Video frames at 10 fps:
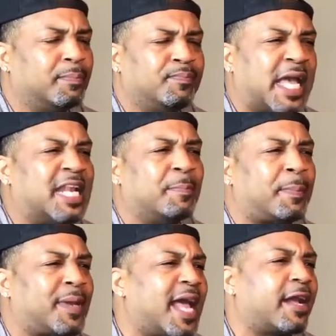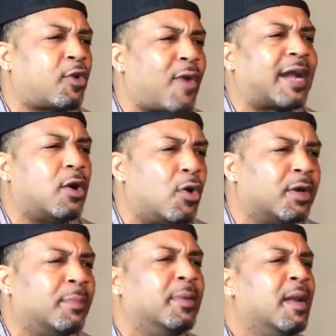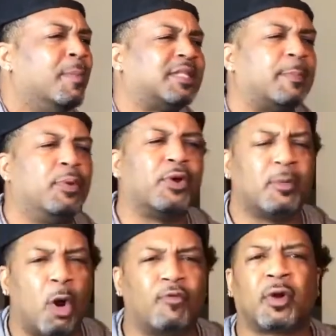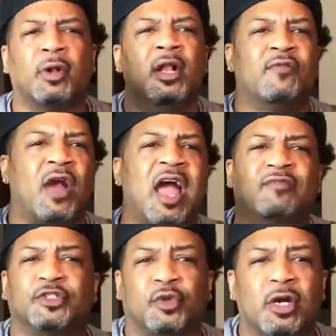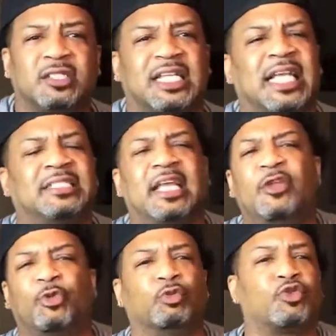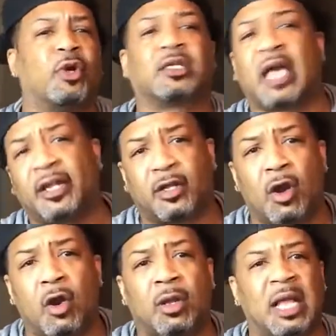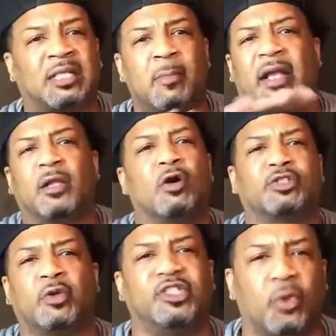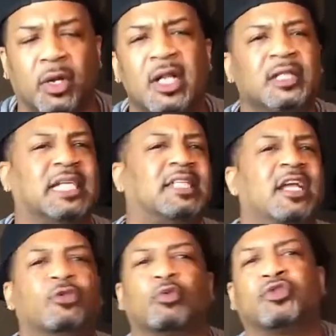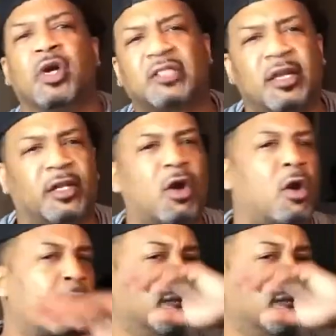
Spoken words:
didn't plant crack on him, but they pulled him over for having drugs. They say he threw drugs out of the car. Like, to make a long story short, they say he threw drugs out of the car,